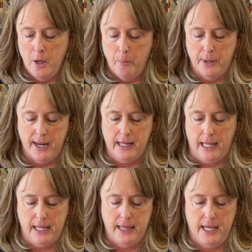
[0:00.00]
but I
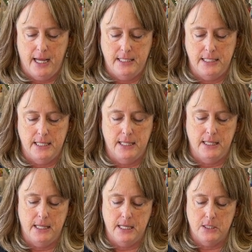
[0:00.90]
like the idea
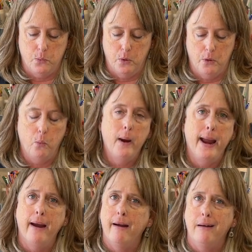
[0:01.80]
that these would
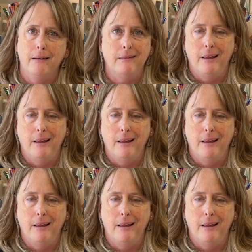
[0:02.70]
wear